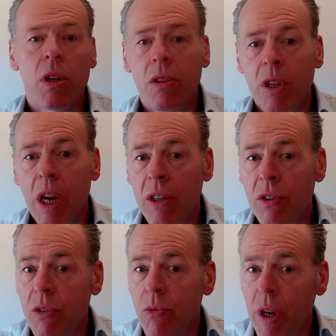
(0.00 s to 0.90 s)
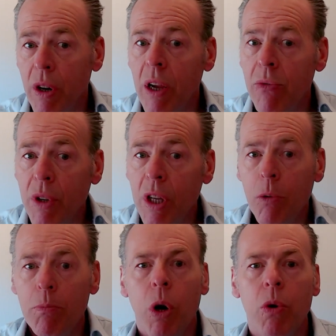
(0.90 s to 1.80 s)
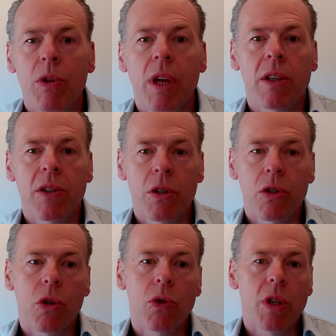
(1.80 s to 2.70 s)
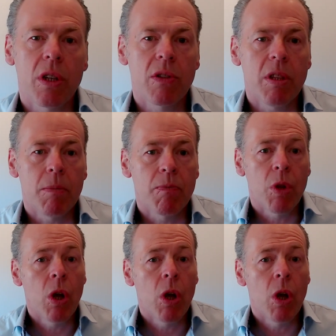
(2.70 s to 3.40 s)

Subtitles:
that where every component has an associated team.